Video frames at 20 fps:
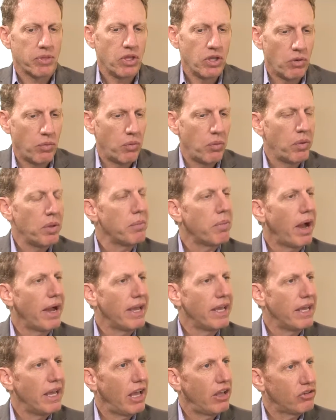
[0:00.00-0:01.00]
When we buy
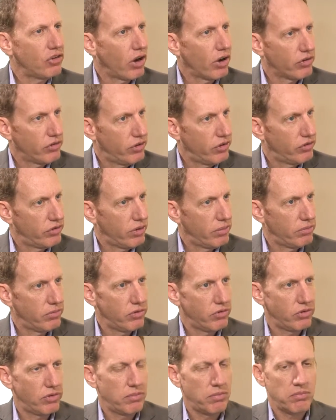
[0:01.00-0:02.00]
EHR
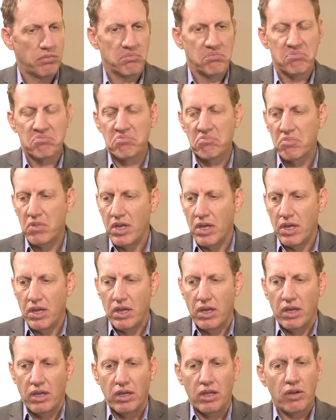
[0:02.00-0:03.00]
systems,
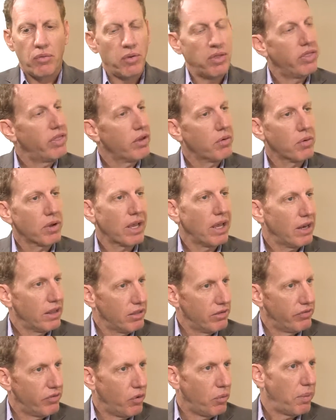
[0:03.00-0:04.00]
we think we're getting
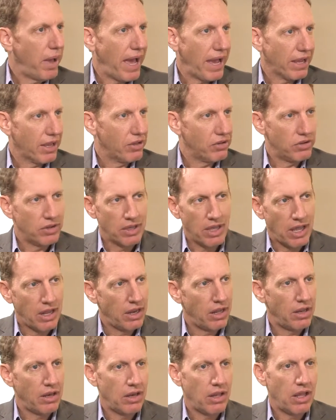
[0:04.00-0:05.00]
the full package. You get
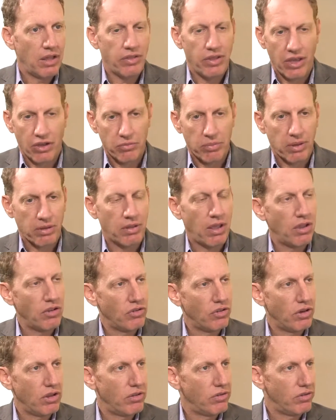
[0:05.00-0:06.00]
it, and the
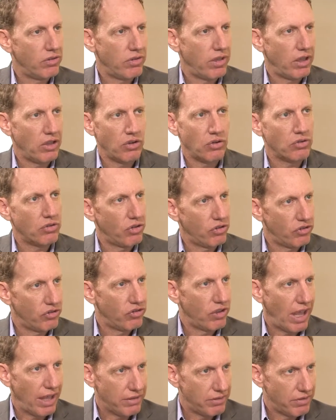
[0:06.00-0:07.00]
expectation is that you're just
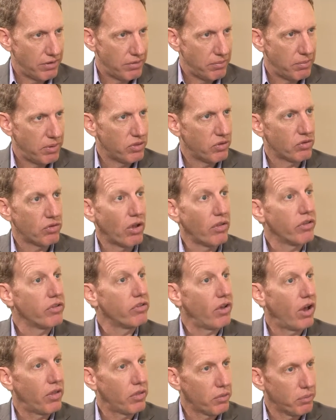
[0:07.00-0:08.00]
set. But there's all
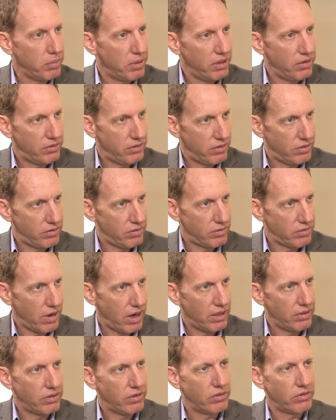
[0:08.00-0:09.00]
these other pieces,
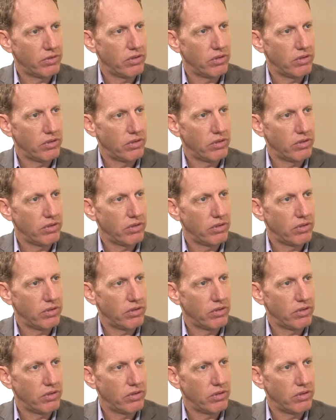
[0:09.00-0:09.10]
right? There's